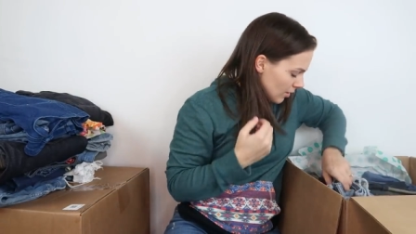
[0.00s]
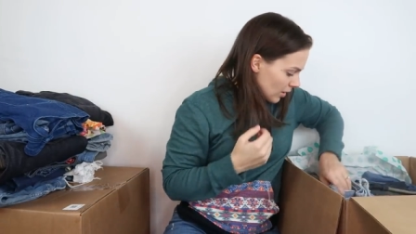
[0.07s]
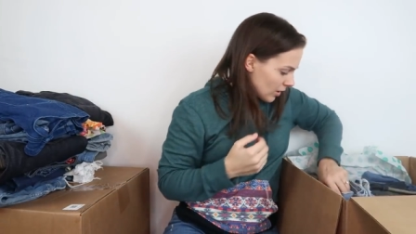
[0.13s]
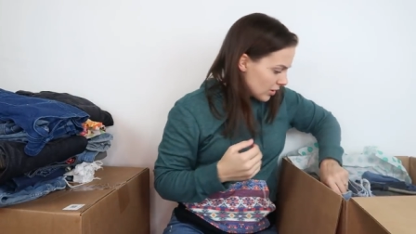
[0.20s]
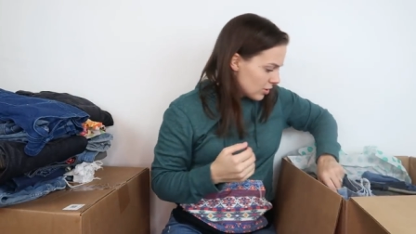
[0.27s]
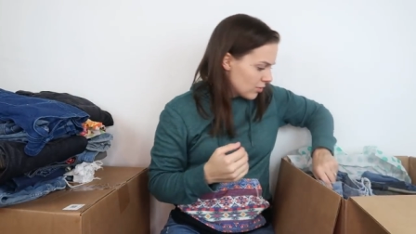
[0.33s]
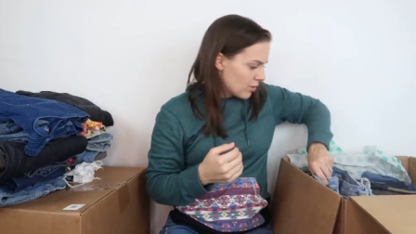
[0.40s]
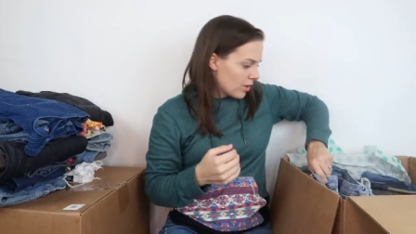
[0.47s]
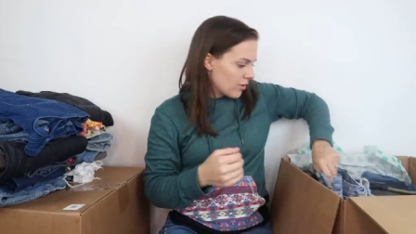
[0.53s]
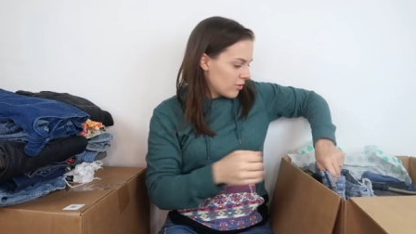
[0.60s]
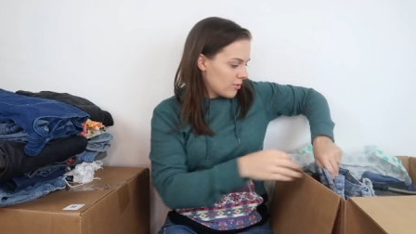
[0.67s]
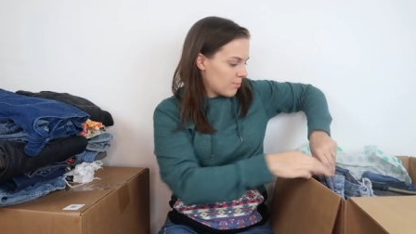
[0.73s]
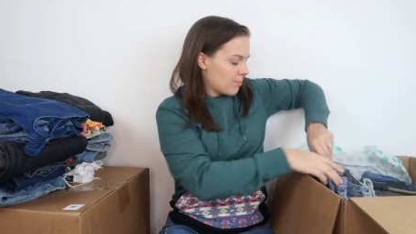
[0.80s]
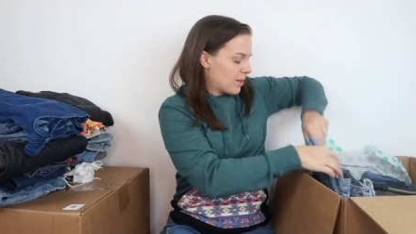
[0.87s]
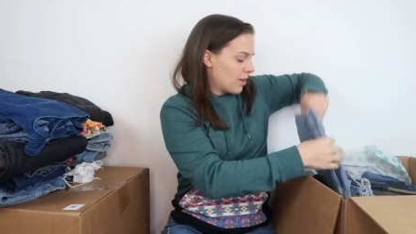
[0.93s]
Okay, let's do the
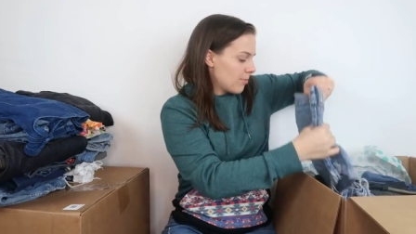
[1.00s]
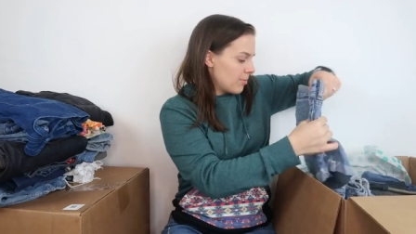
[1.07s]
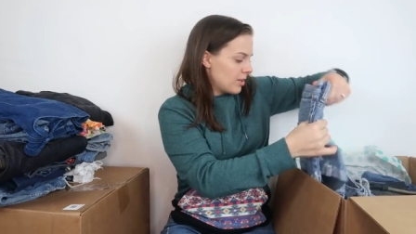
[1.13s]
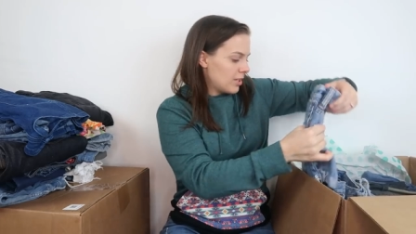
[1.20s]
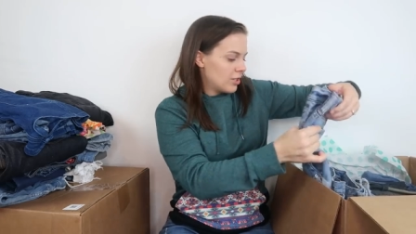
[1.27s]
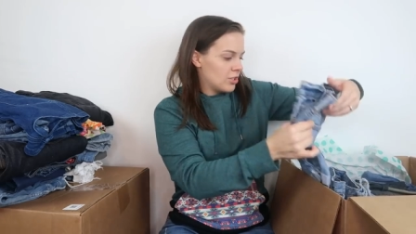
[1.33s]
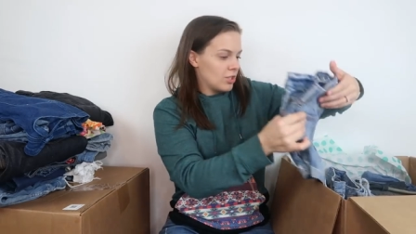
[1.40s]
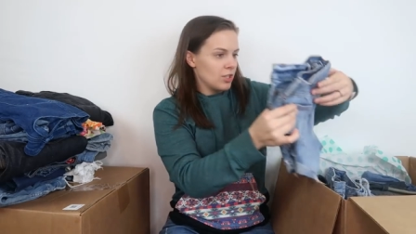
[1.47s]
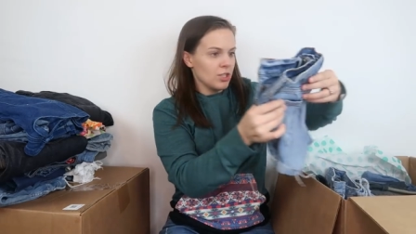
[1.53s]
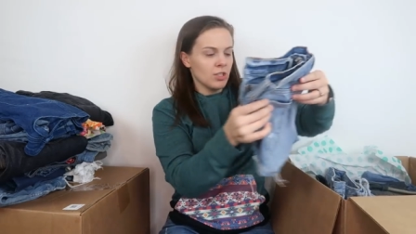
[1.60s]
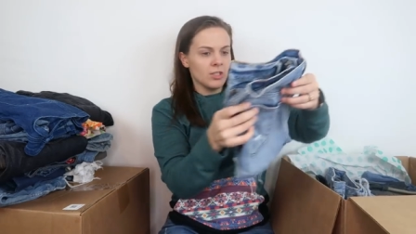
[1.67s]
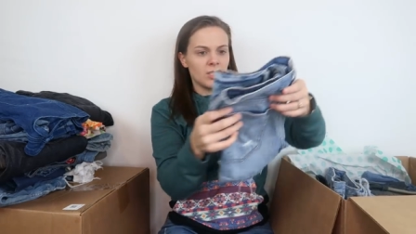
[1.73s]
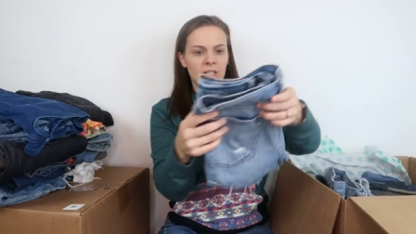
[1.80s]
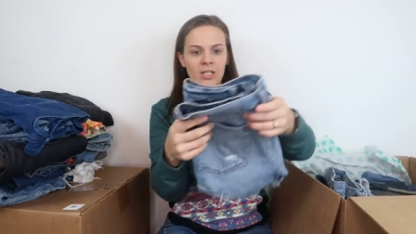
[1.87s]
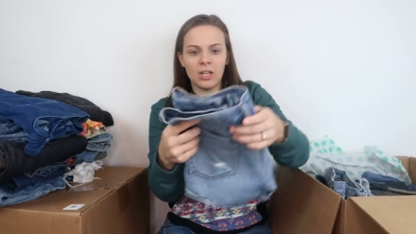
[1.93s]
other pair of BDG
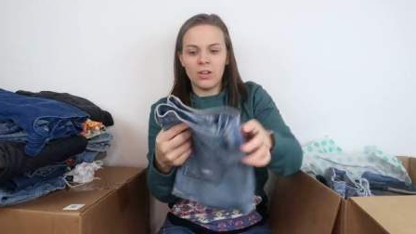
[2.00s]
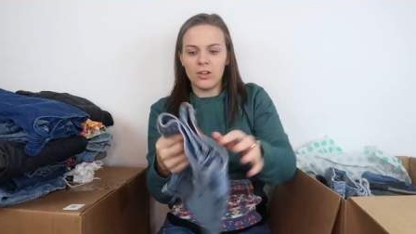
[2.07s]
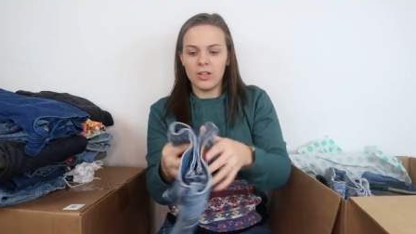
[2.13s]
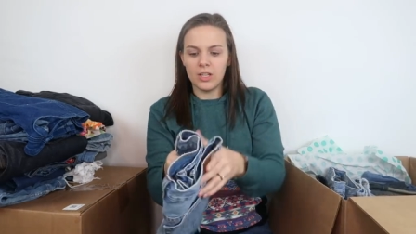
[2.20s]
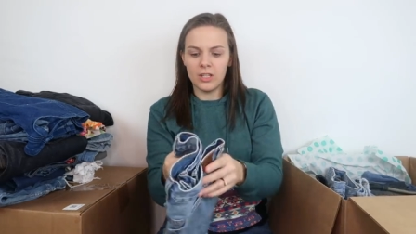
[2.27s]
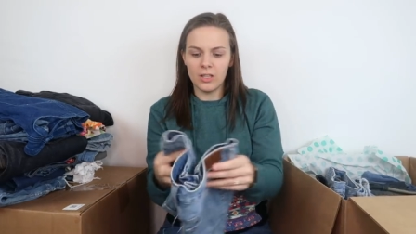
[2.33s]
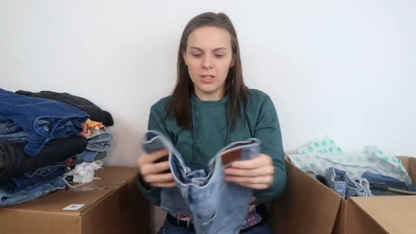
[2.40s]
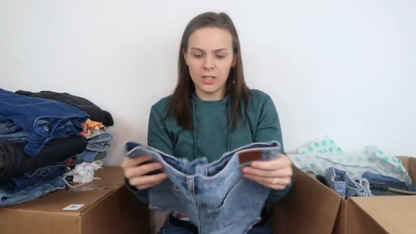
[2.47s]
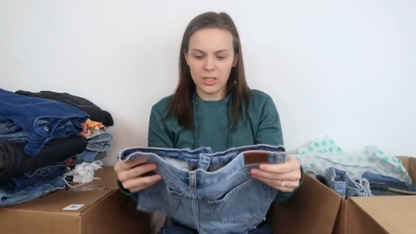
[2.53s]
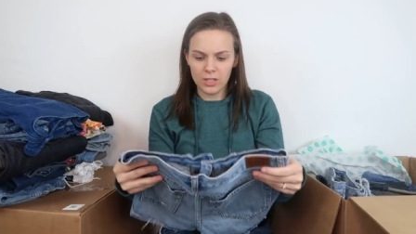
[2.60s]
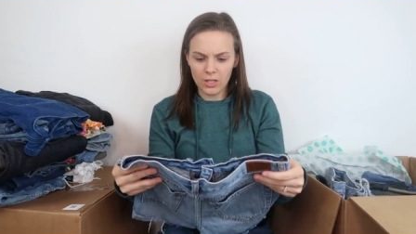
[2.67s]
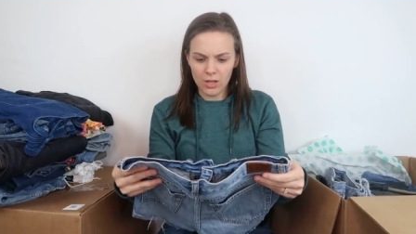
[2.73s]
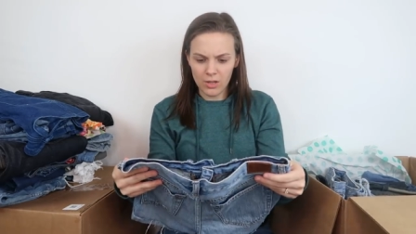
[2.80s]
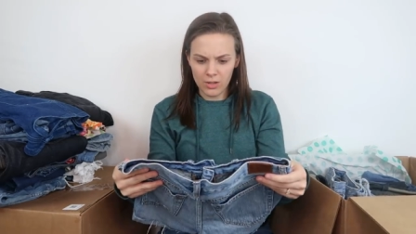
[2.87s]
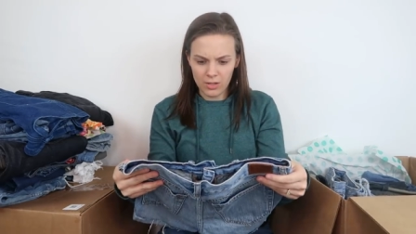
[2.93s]
jeans since I already
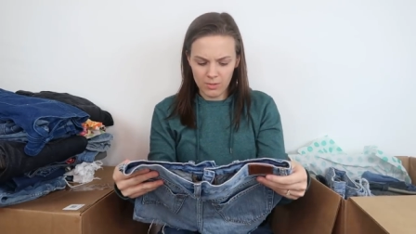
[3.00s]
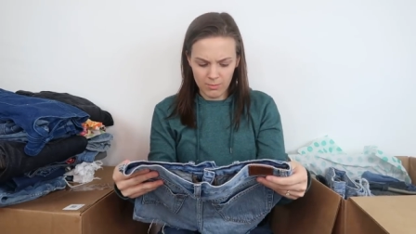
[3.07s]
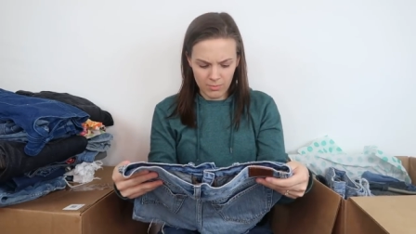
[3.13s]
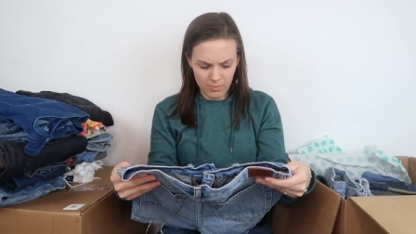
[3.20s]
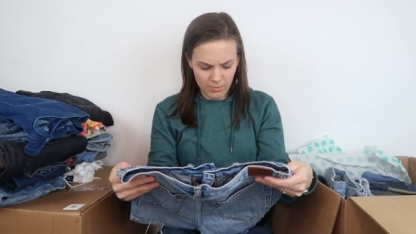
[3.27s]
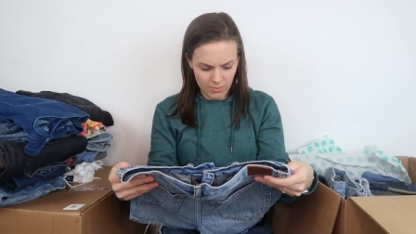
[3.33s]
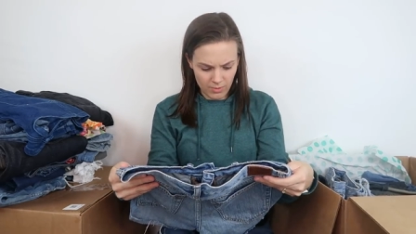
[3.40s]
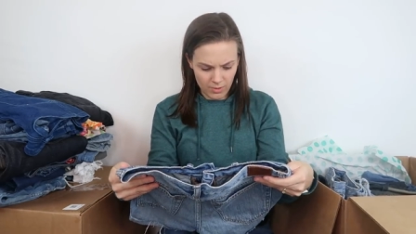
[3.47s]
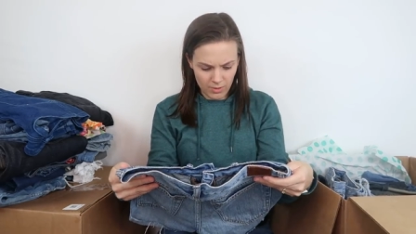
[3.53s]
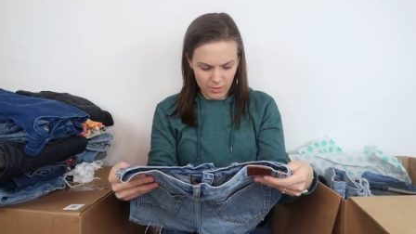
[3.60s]
saw them.